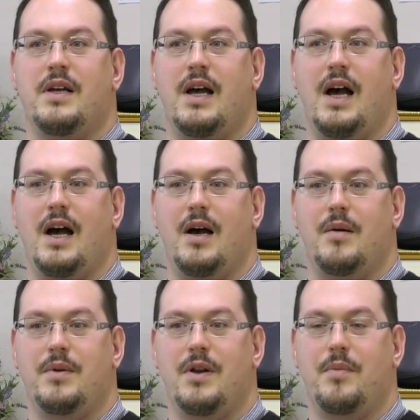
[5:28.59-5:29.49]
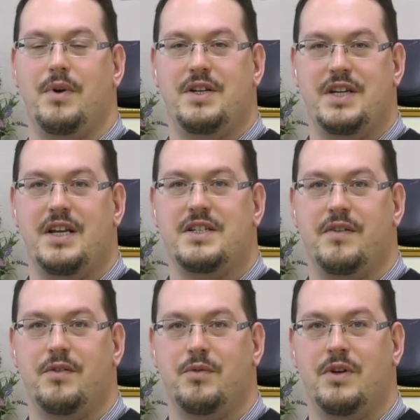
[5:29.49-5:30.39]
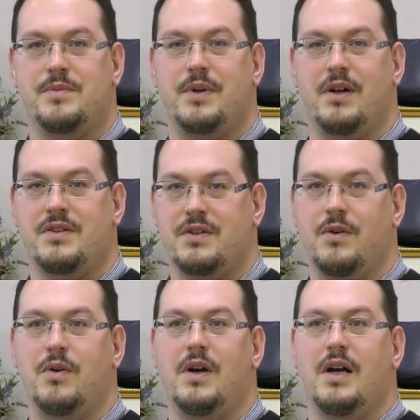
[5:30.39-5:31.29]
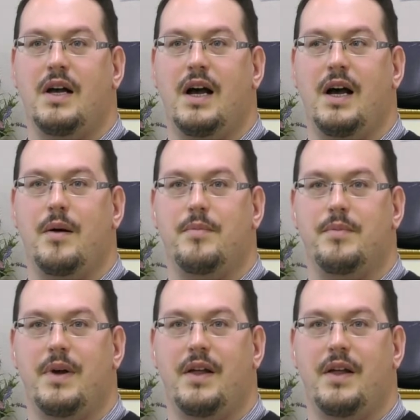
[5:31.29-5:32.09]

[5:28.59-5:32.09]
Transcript: uh, you know appreciation of the rules, but also um,